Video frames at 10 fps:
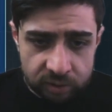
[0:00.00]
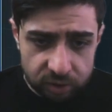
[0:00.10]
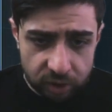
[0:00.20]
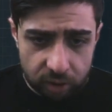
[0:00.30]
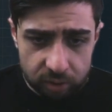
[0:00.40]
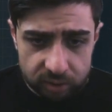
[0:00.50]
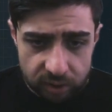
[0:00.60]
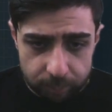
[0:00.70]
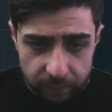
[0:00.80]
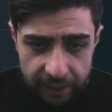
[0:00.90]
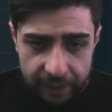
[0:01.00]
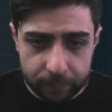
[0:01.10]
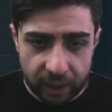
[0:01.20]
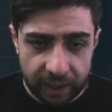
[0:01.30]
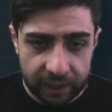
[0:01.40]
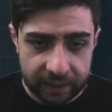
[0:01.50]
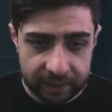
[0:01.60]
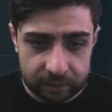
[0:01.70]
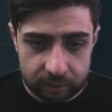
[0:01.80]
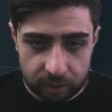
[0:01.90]
draw the map,
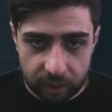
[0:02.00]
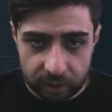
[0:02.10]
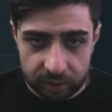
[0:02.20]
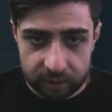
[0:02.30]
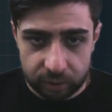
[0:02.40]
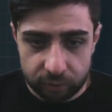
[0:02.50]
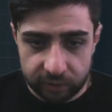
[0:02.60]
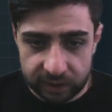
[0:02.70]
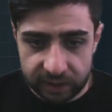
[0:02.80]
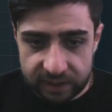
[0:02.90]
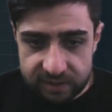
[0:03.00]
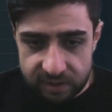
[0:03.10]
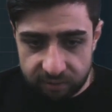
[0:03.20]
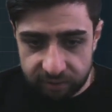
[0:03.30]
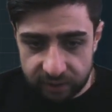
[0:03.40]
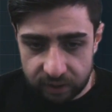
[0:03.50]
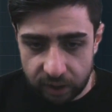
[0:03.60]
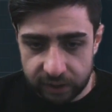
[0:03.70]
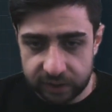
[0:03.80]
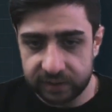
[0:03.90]
and you will get something
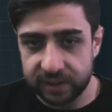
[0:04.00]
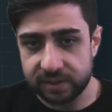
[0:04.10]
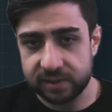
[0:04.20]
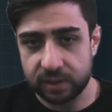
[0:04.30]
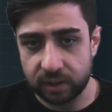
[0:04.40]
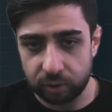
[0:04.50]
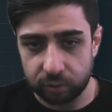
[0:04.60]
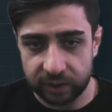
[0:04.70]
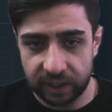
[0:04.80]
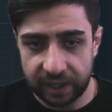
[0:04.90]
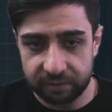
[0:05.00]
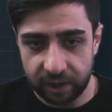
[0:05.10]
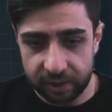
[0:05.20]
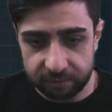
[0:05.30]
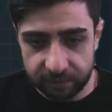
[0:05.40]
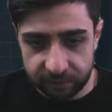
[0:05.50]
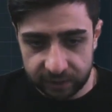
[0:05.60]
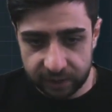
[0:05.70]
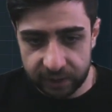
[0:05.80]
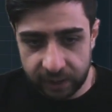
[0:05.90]
like this. You will have
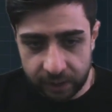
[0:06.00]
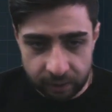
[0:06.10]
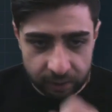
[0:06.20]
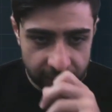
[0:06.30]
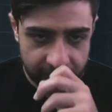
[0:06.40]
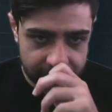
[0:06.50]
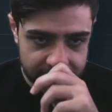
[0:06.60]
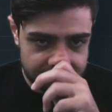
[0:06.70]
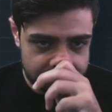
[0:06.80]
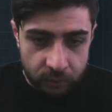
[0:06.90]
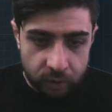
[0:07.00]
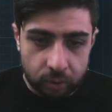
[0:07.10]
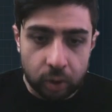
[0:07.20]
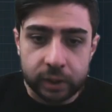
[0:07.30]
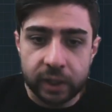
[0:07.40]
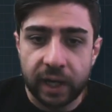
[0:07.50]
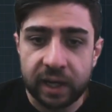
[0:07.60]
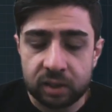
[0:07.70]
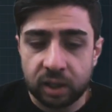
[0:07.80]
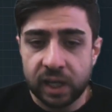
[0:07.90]
everything here, and okay,
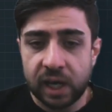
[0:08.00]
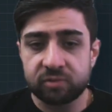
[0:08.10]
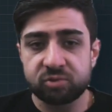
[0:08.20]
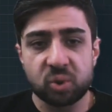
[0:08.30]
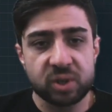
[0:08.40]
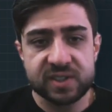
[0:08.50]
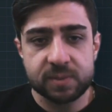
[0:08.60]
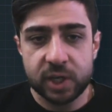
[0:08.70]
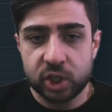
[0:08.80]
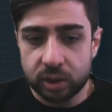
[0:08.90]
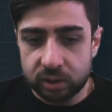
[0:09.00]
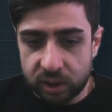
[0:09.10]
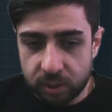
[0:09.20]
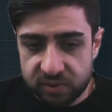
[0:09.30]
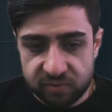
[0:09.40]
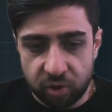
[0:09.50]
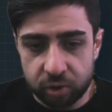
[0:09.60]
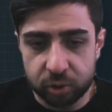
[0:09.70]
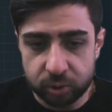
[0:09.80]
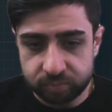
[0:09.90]
and I have no special tips for
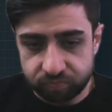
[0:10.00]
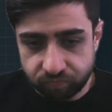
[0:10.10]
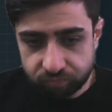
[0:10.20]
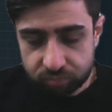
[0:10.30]
you.